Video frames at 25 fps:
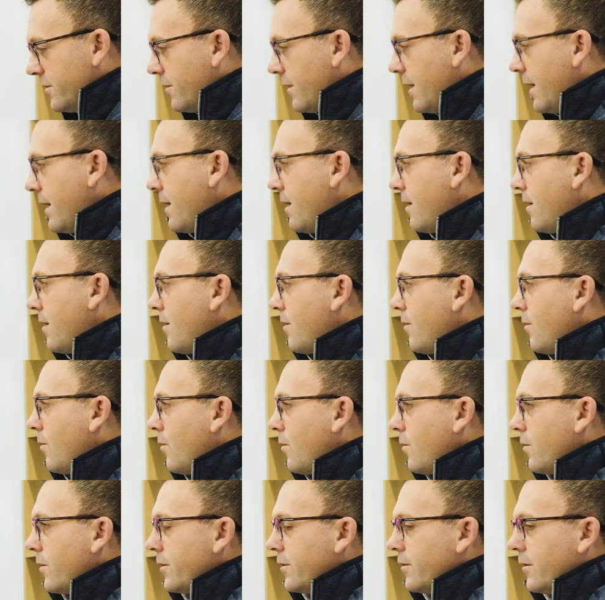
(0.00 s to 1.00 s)
your air
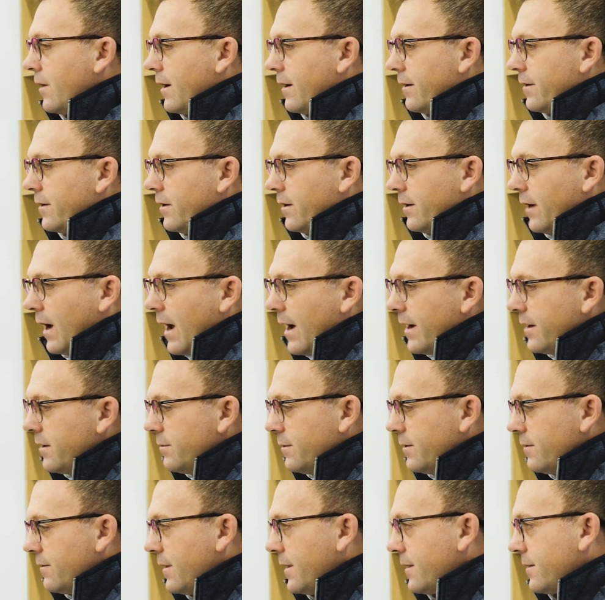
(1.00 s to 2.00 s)
or you're you know, high
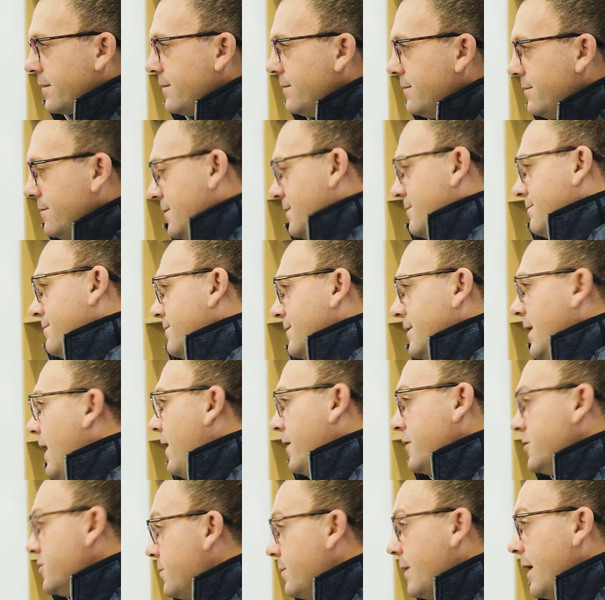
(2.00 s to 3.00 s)
demand like
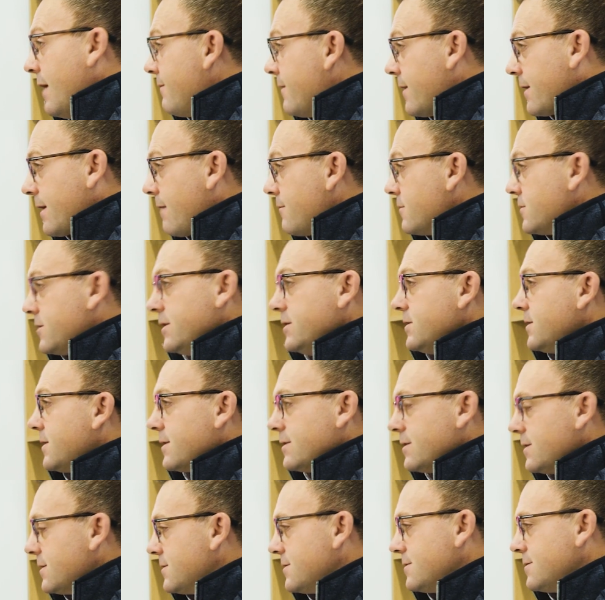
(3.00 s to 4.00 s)
yeah, you should be having that conversation
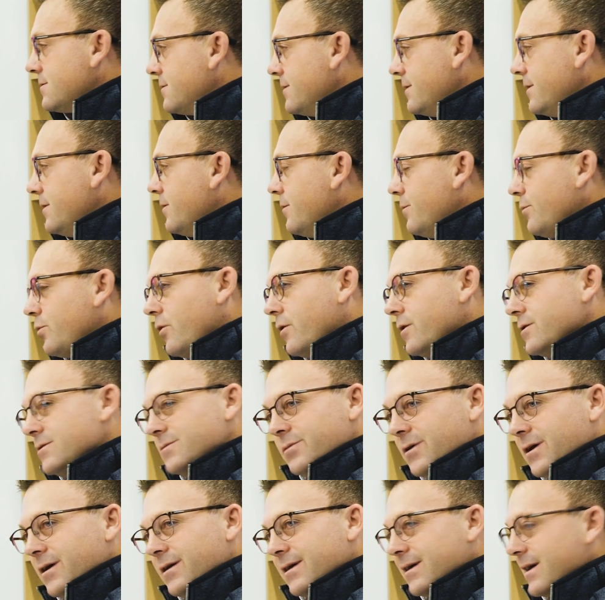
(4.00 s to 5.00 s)
because yeah. it's your employees are
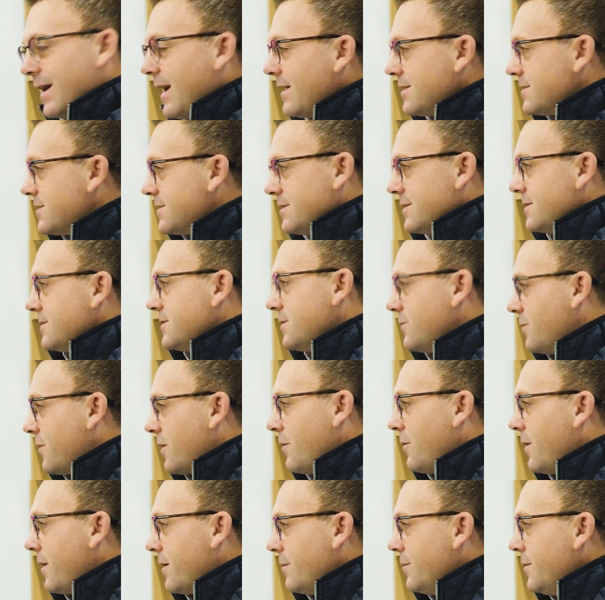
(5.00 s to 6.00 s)
probably like, gosh, this isn't
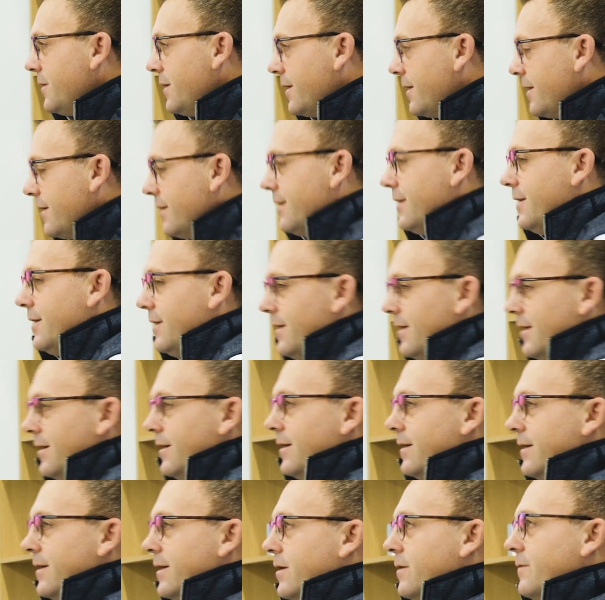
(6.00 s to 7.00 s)
where I want to yeah. be. Yeah.
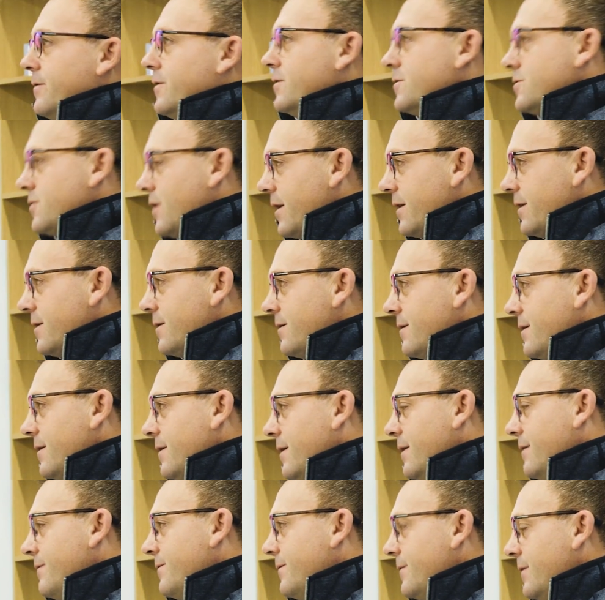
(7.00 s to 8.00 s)
You know, if you're trying to,
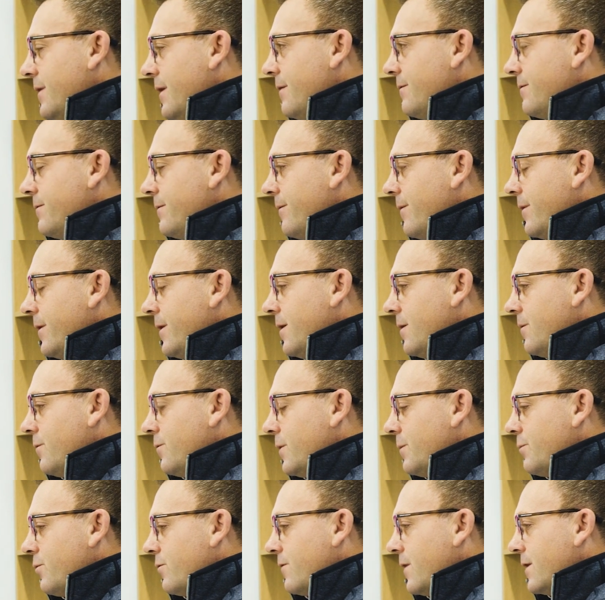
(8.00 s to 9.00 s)
if if you know,
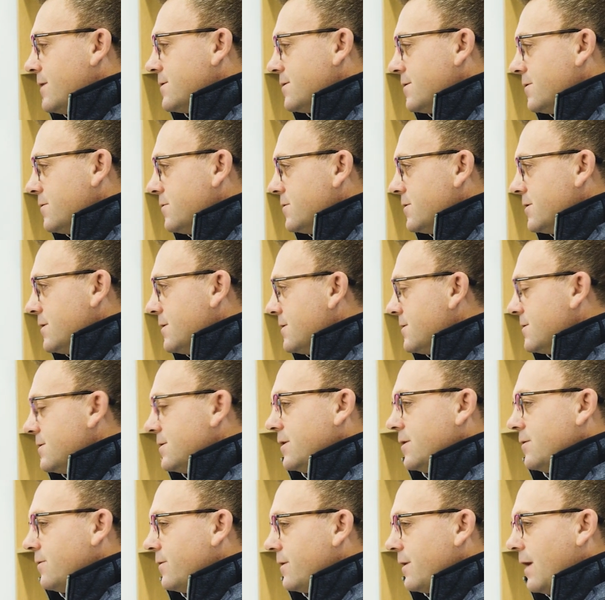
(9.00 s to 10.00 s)
we provide solutions,
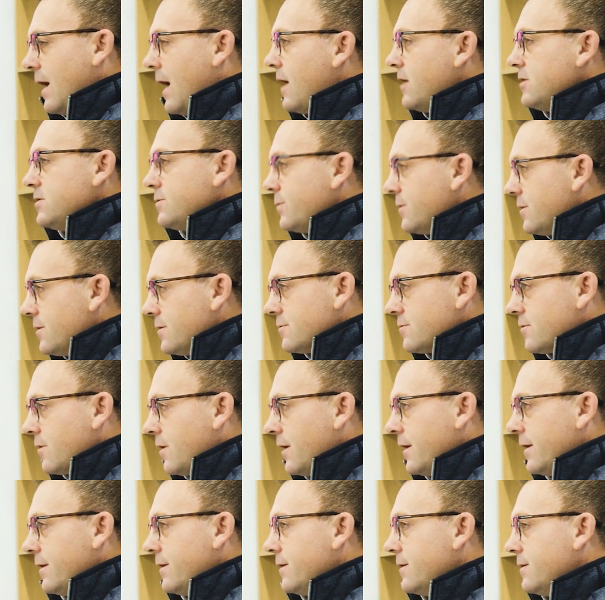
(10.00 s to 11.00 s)
you know, in hospitals,
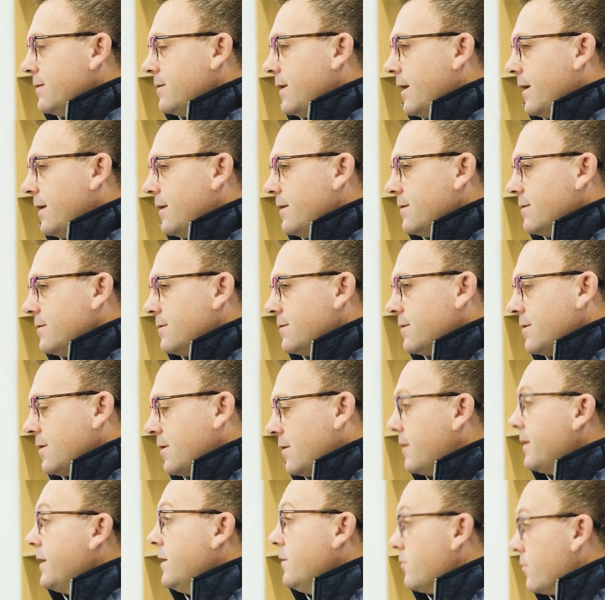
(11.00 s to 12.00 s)
right, mm. and, and
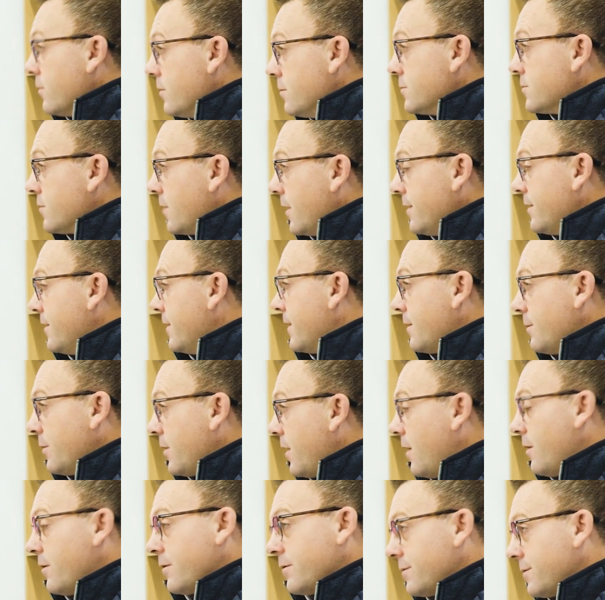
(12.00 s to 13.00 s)
clean rooms, right. You think about
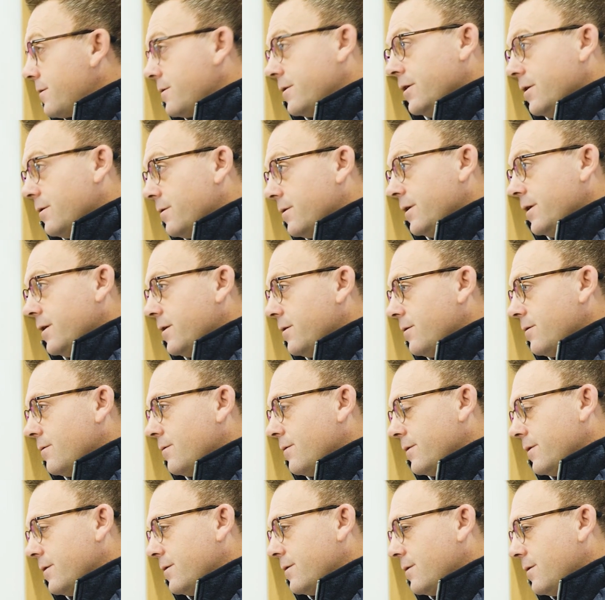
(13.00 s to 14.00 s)
how you know, you
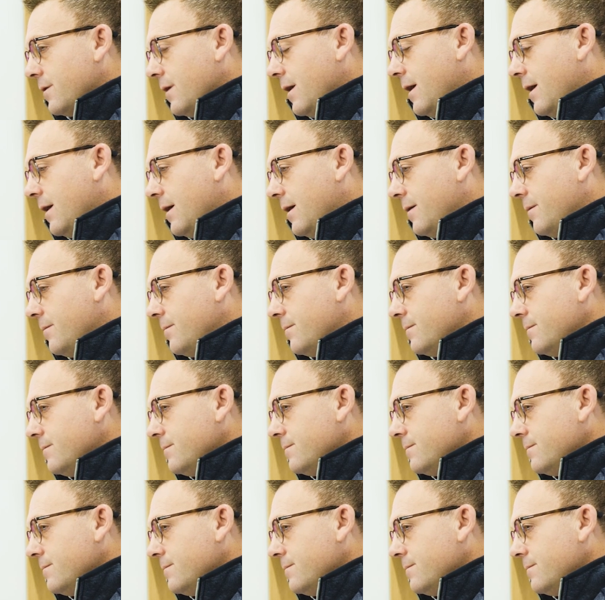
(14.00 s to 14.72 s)
know, um,